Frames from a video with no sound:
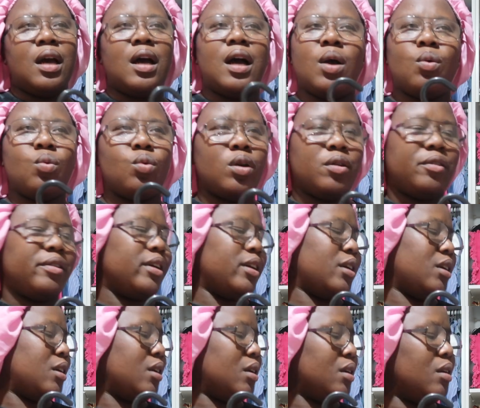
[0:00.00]
I wore
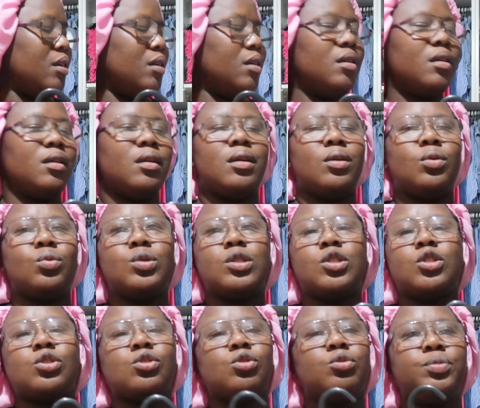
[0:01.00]
it. It was
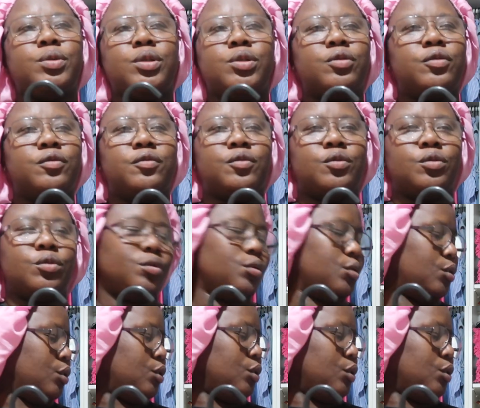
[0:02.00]
so beautiful.